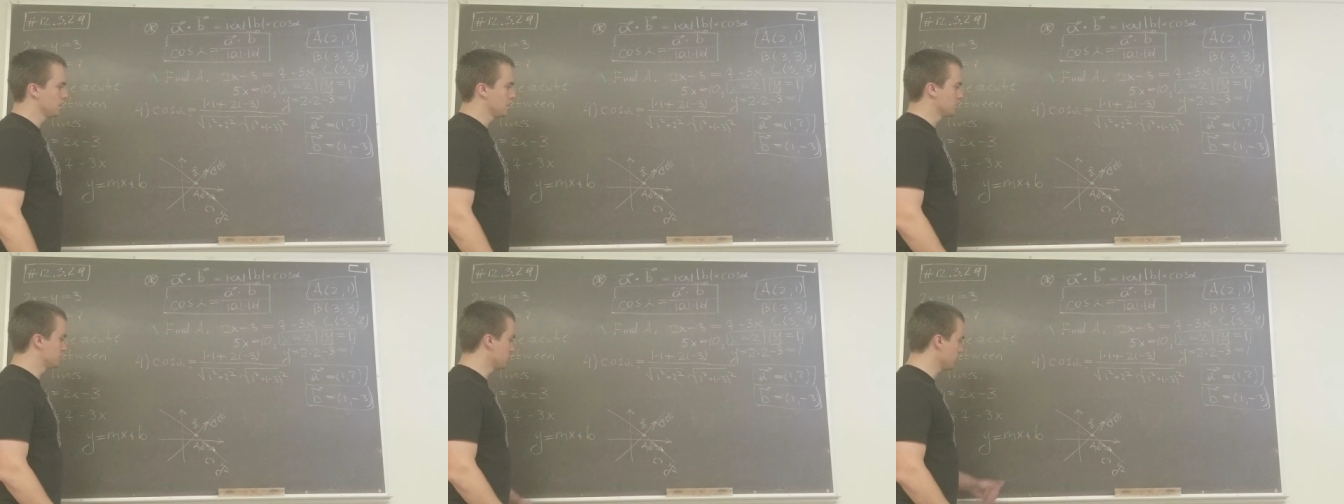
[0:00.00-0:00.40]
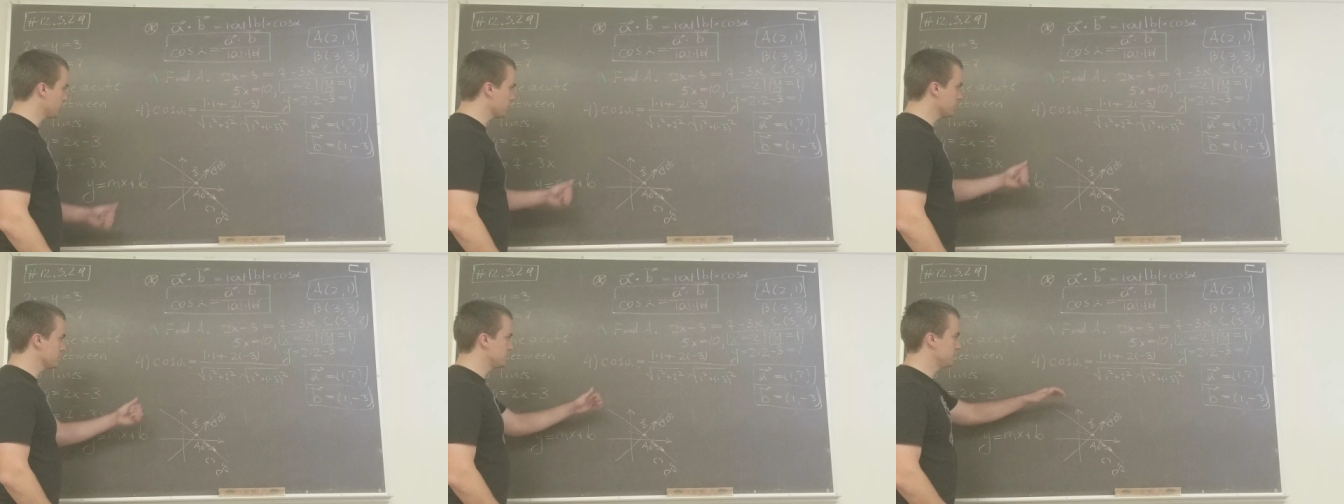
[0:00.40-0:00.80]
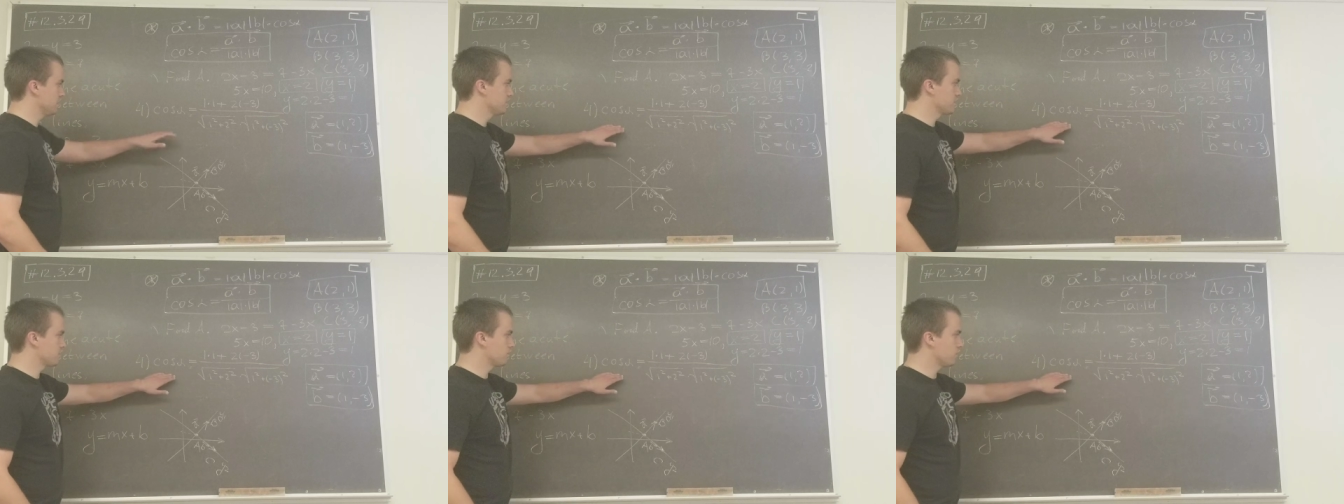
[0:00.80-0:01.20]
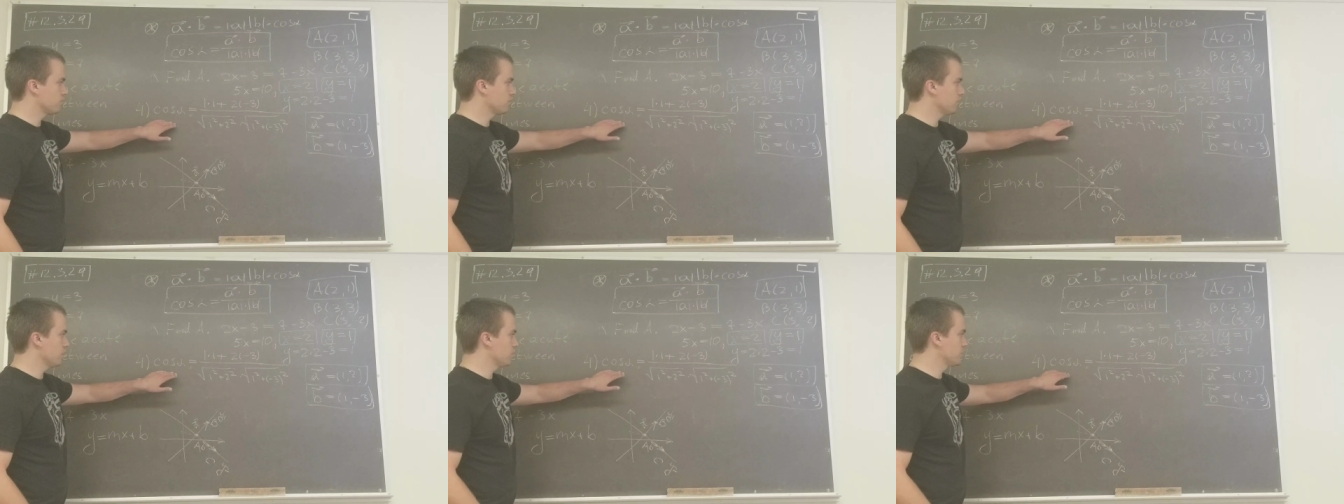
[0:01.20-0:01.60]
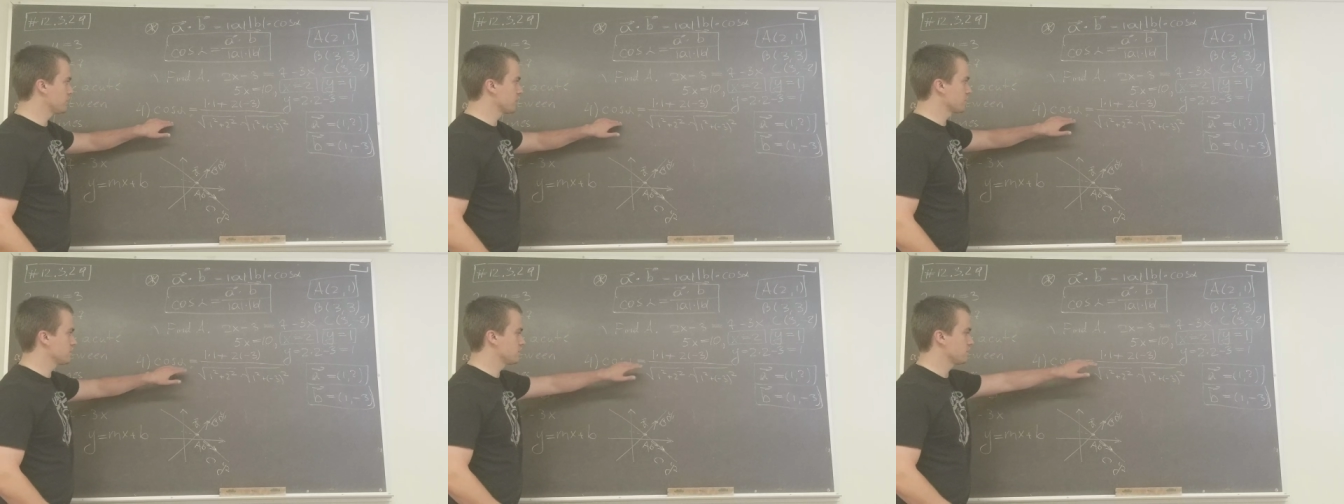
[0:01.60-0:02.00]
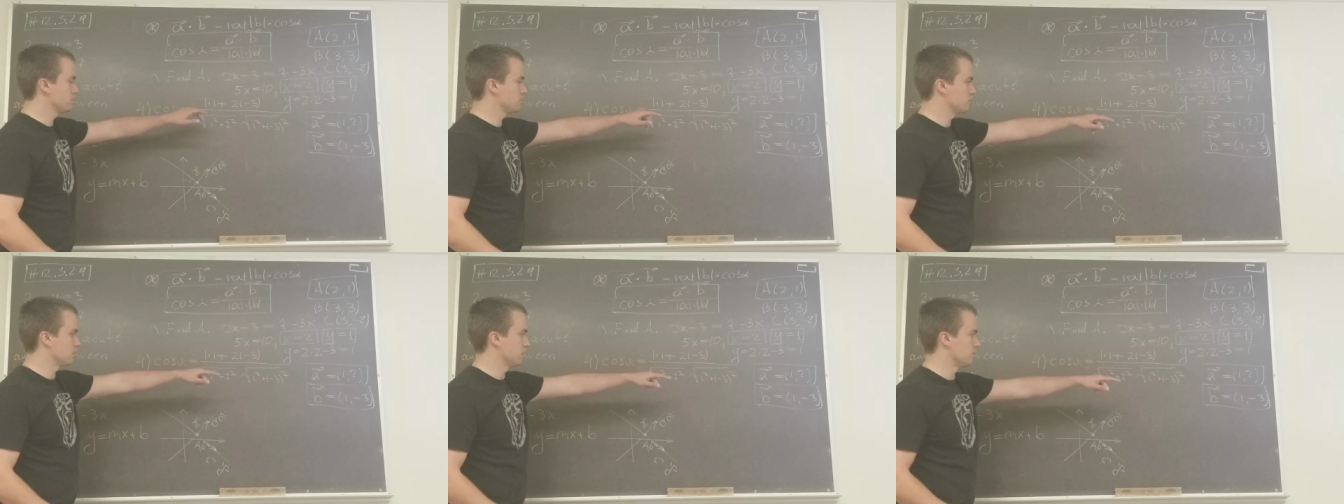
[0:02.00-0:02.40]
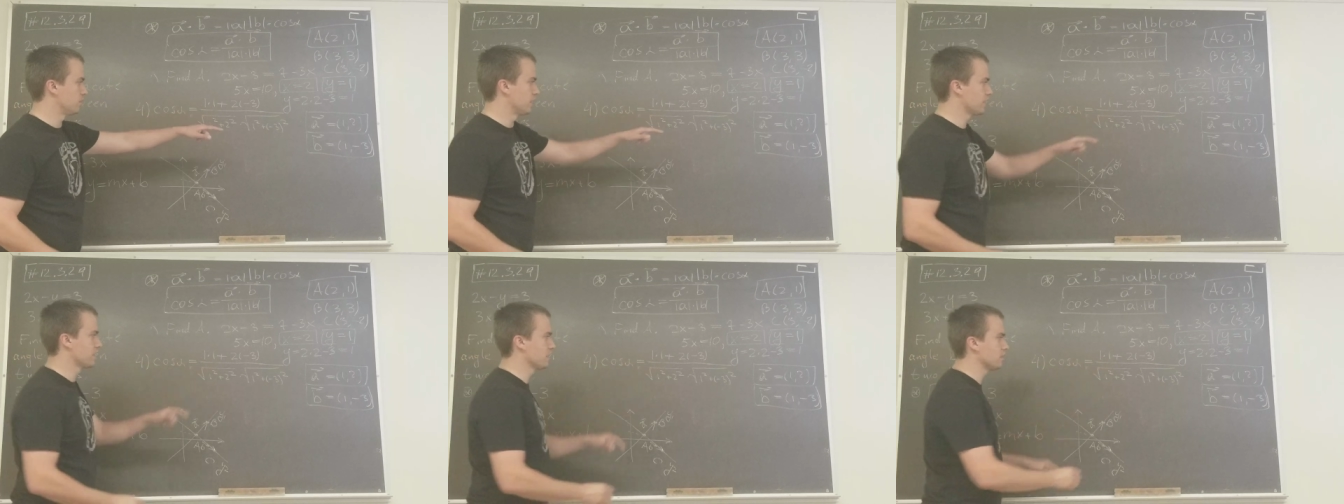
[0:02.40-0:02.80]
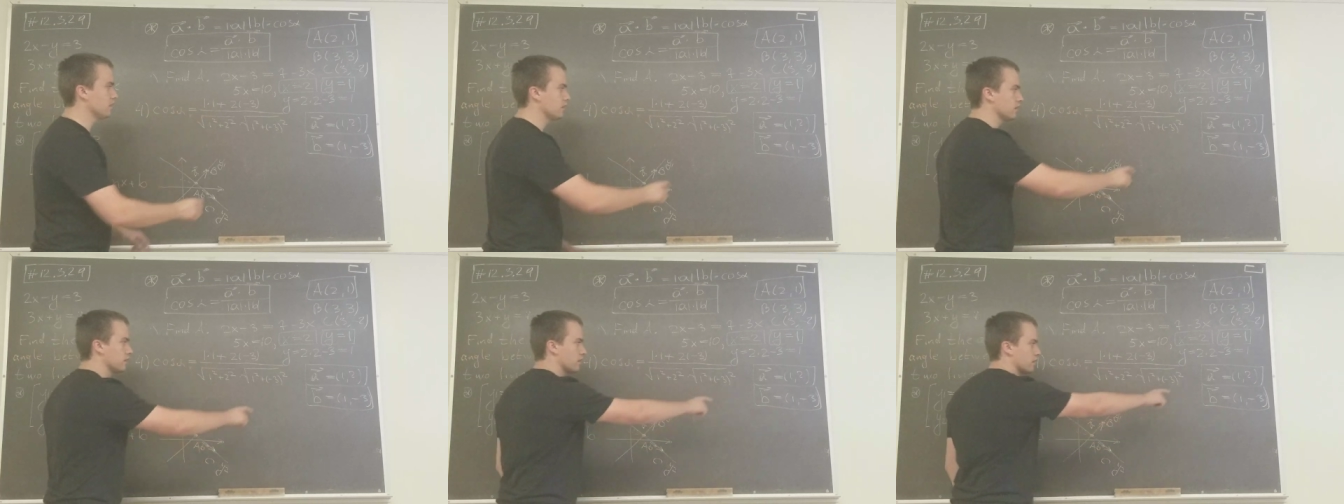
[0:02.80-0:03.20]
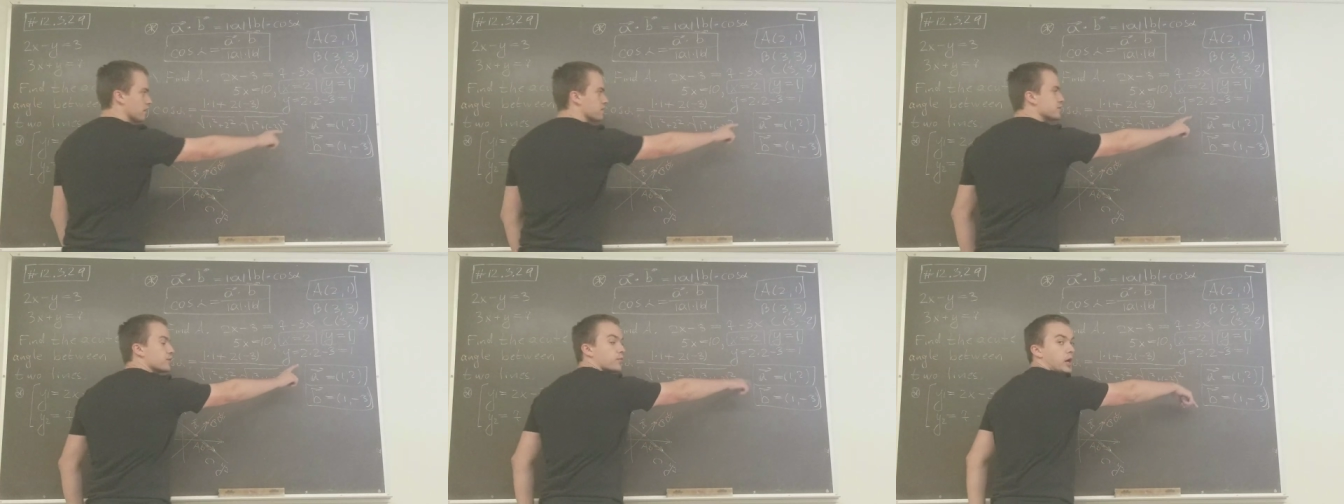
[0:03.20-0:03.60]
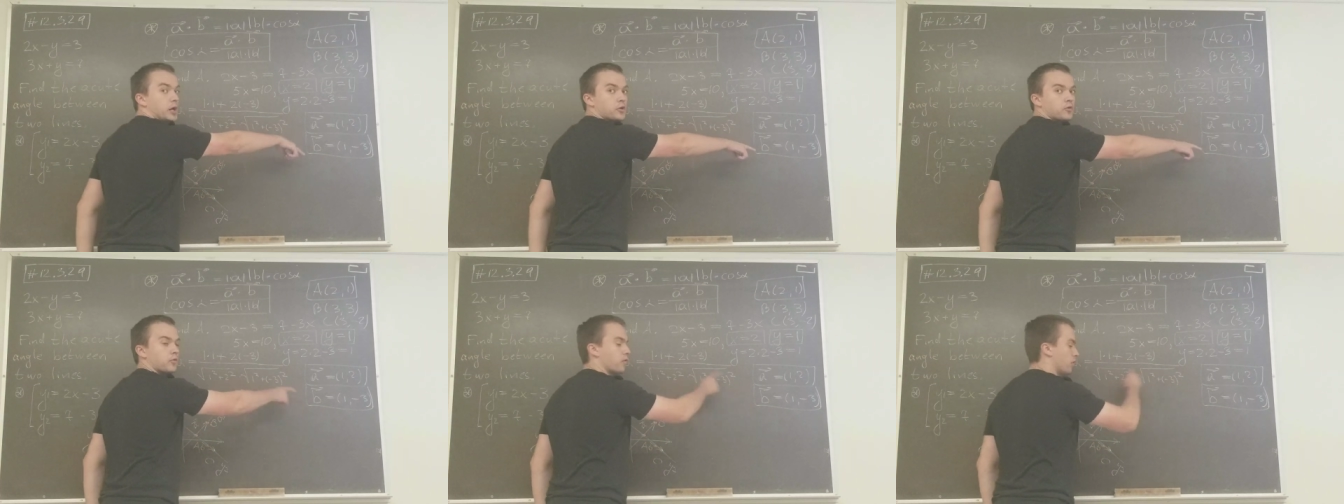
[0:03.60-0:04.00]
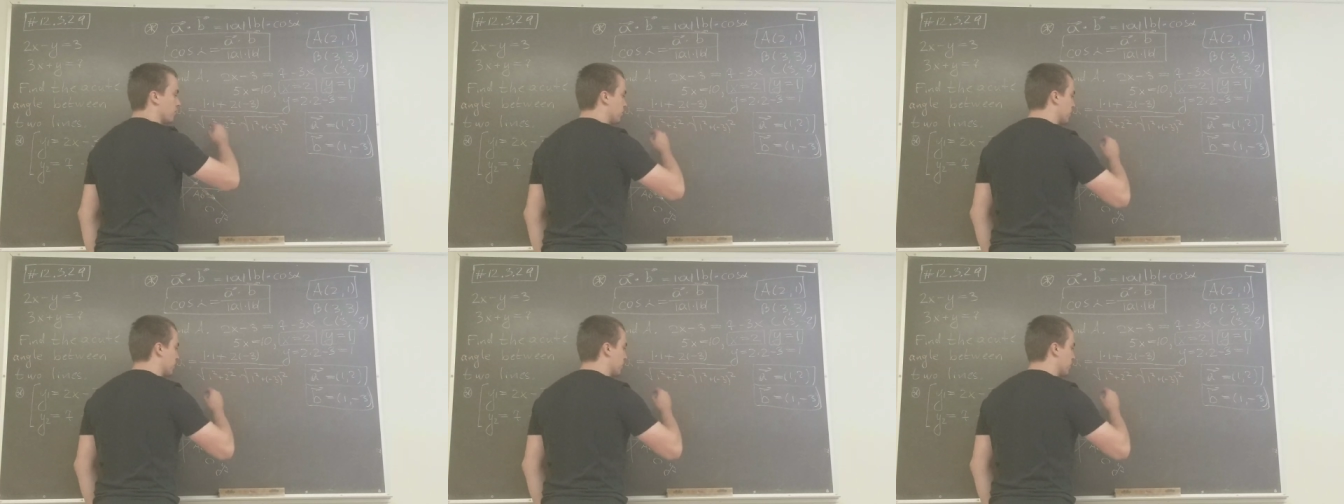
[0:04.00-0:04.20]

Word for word: So you can see in this formula we just plug in the value of